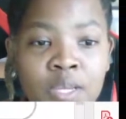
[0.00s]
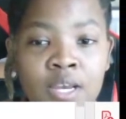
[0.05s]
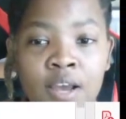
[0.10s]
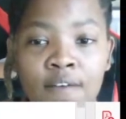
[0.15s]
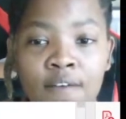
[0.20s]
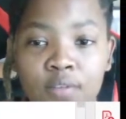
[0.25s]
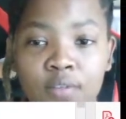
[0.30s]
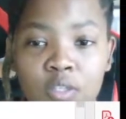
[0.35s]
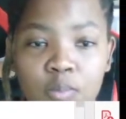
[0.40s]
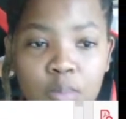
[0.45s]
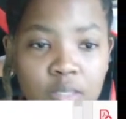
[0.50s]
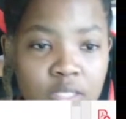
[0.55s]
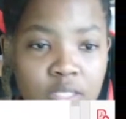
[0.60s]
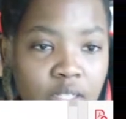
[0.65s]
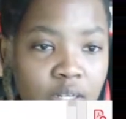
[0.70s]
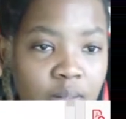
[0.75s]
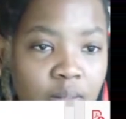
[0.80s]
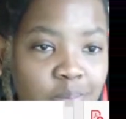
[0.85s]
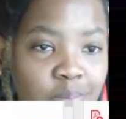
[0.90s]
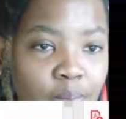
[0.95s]
for this
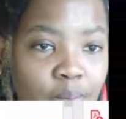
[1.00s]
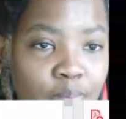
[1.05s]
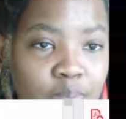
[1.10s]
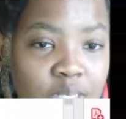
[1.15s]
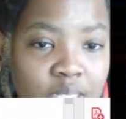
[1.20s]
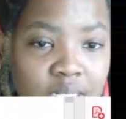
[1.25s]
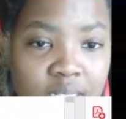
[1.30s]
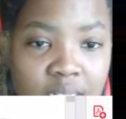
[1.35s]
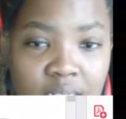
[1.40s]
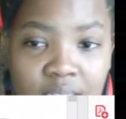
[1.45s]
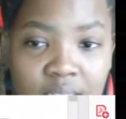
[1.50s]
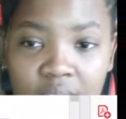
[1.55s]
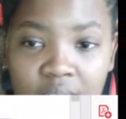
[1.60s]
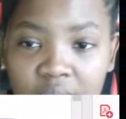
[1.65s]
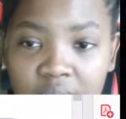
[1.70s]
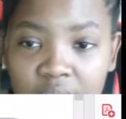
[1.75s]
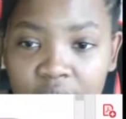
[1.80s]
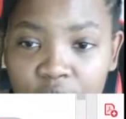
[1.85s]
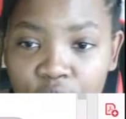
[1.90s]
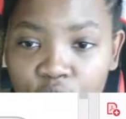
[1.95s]
particular property. Then they
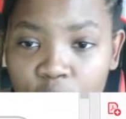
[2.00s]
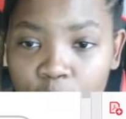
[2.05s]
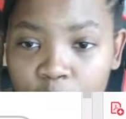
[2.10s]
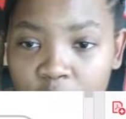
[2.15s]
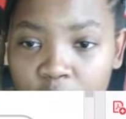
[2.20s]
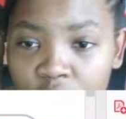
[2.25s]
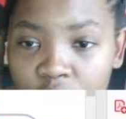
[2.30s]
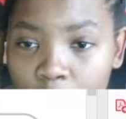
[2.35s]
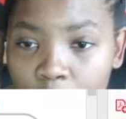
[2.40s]
give you a bit of a